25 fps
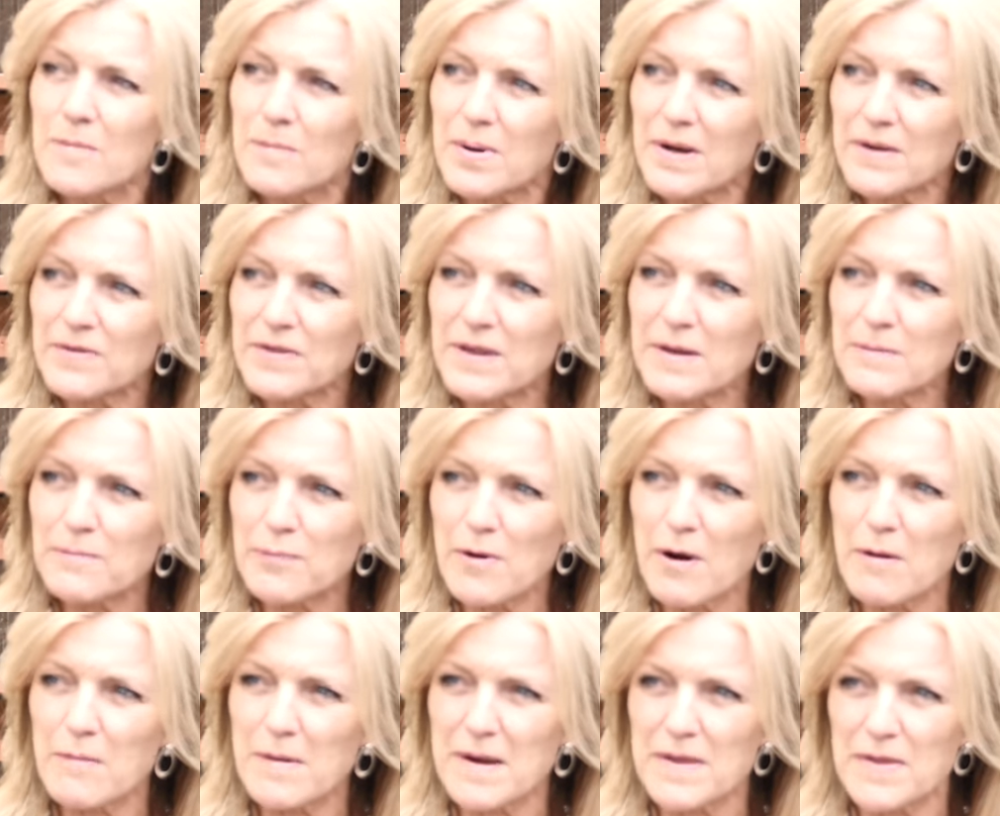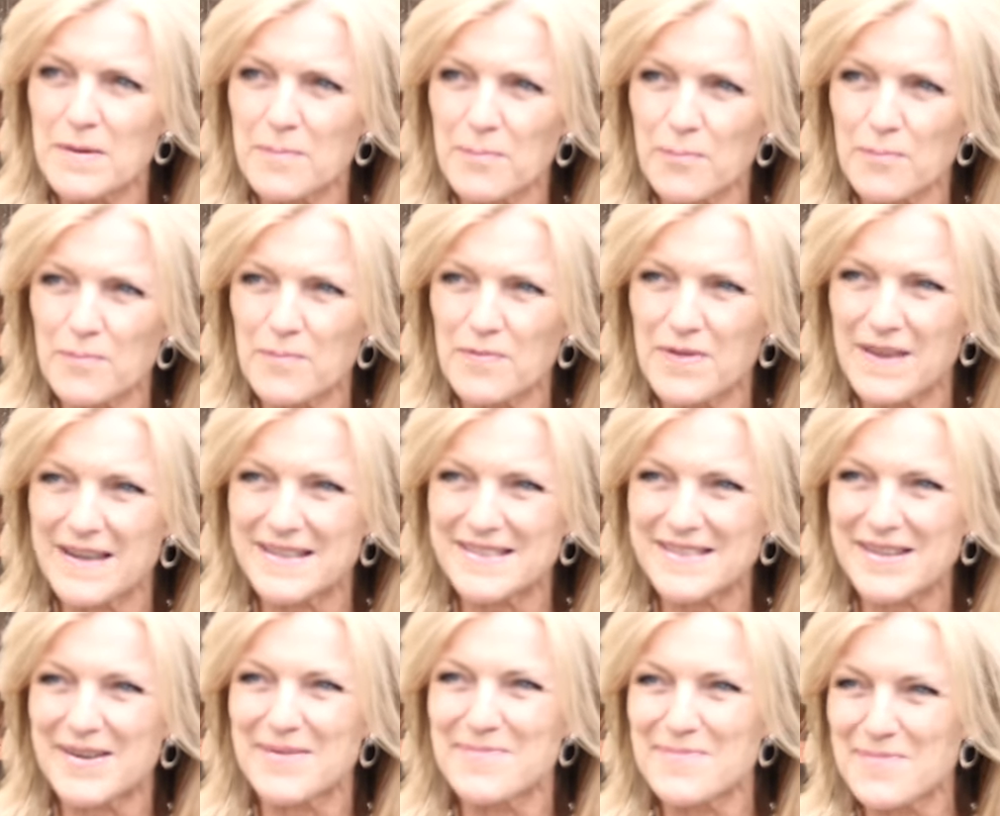but I think probably the
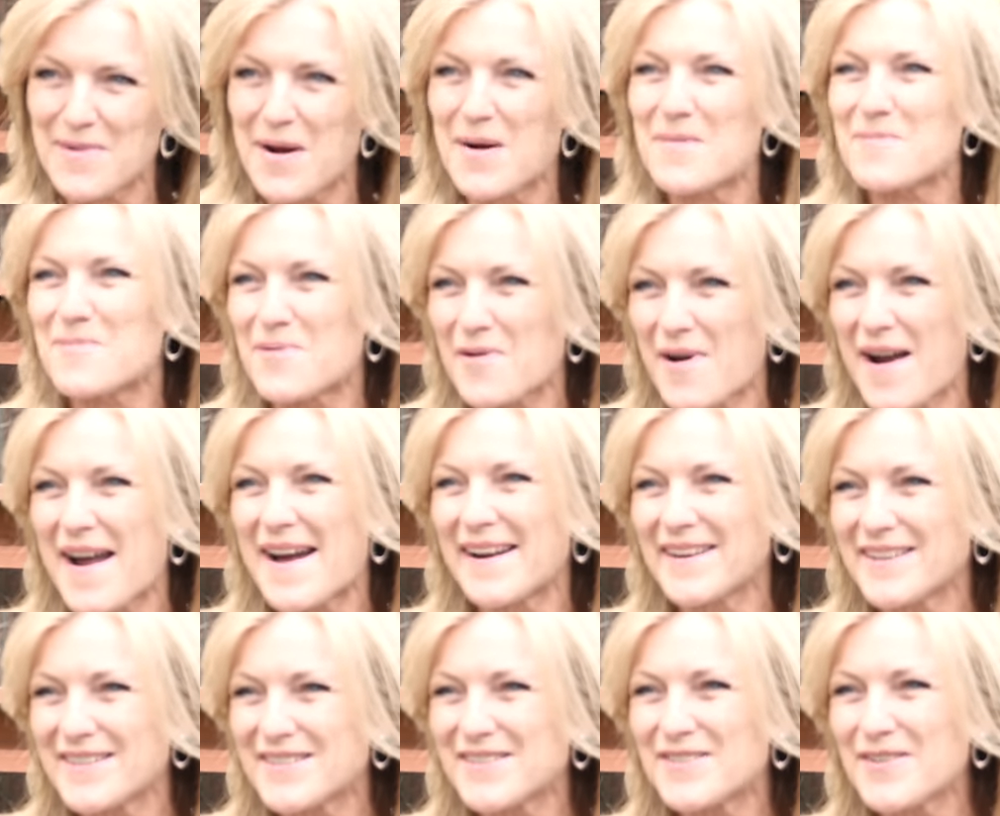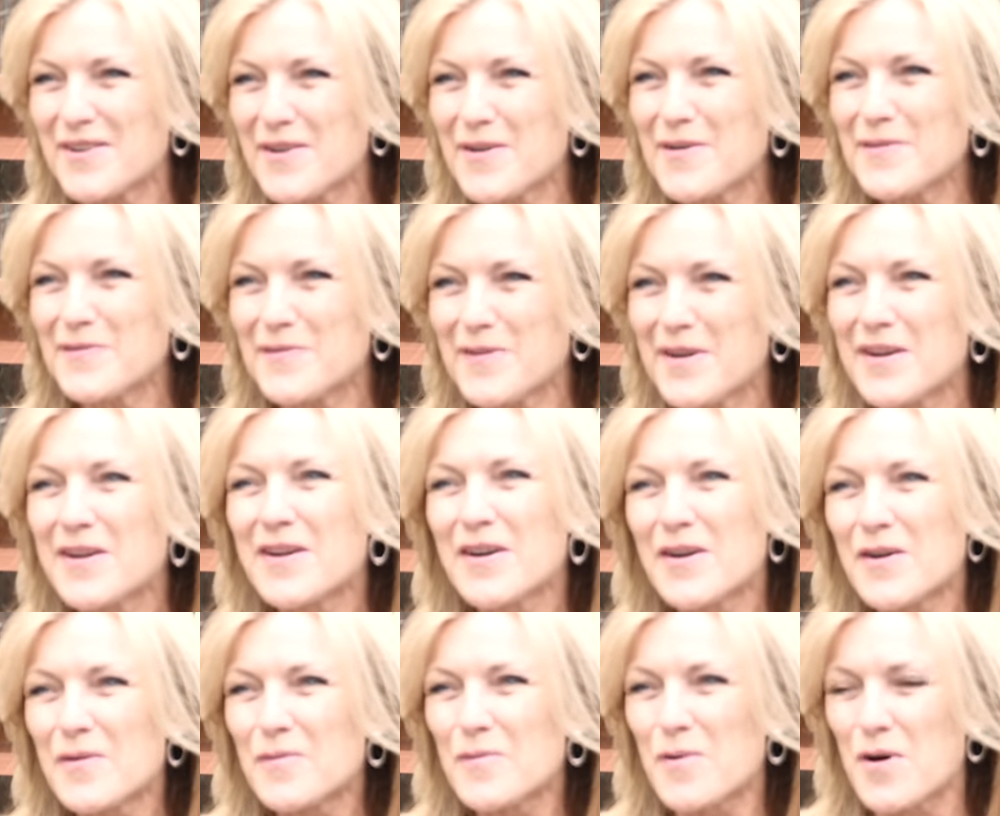things I'm, I'm proudest of
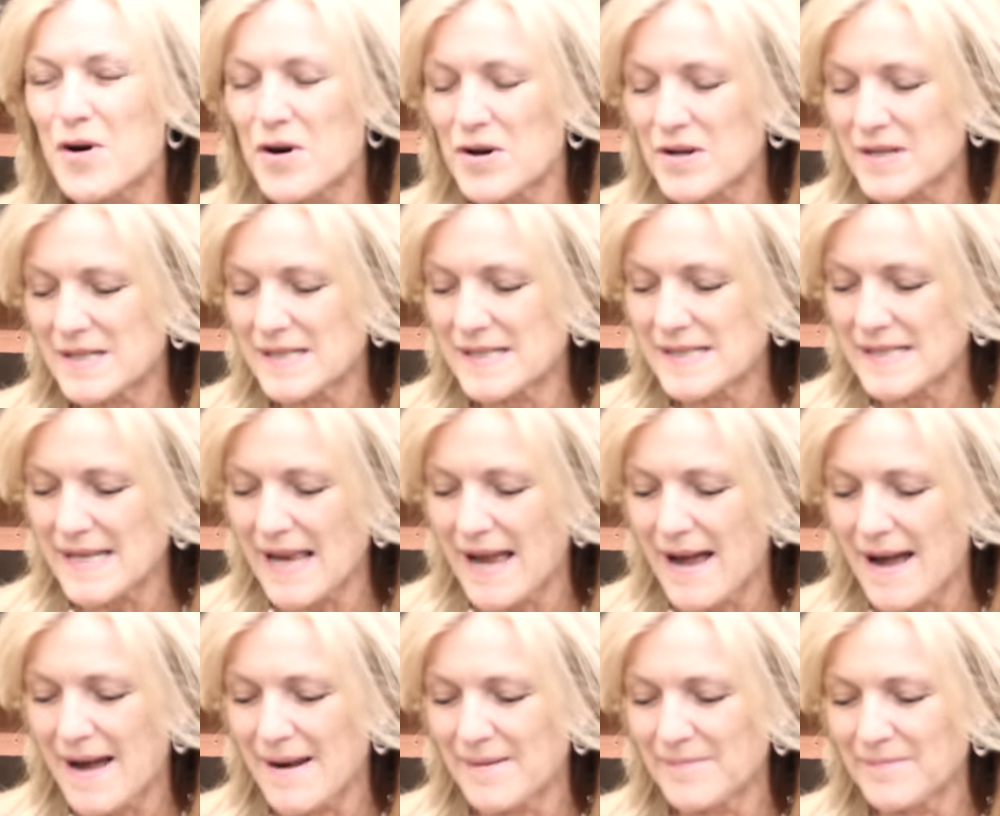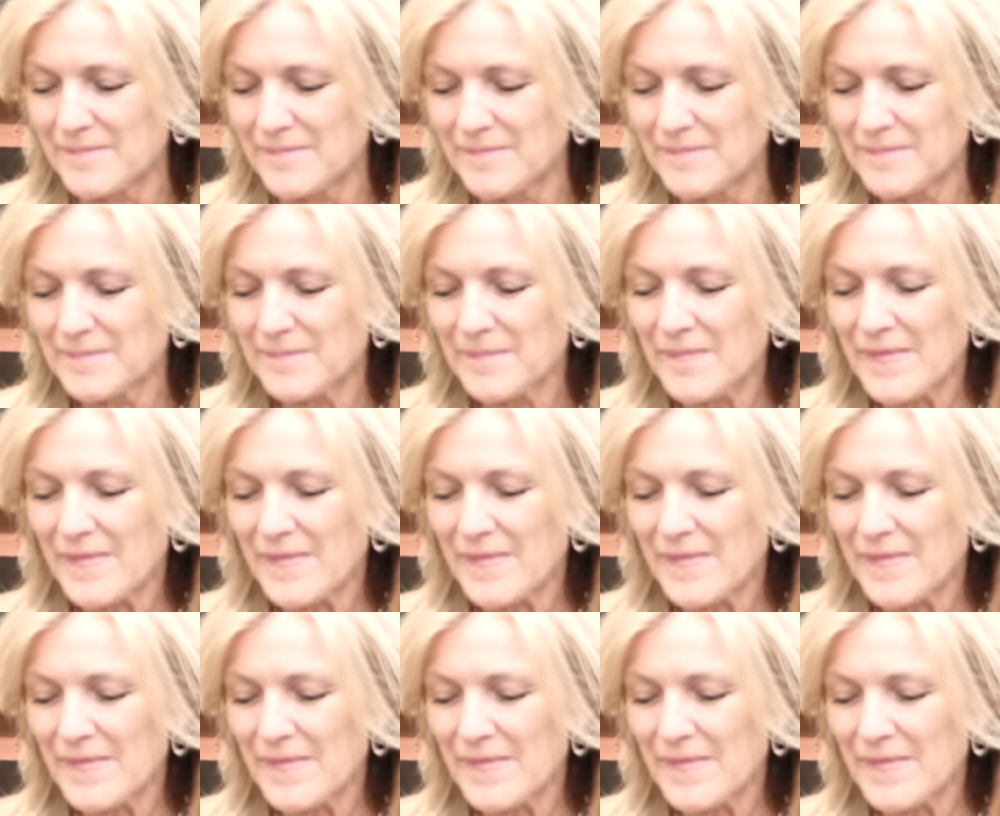was. Um,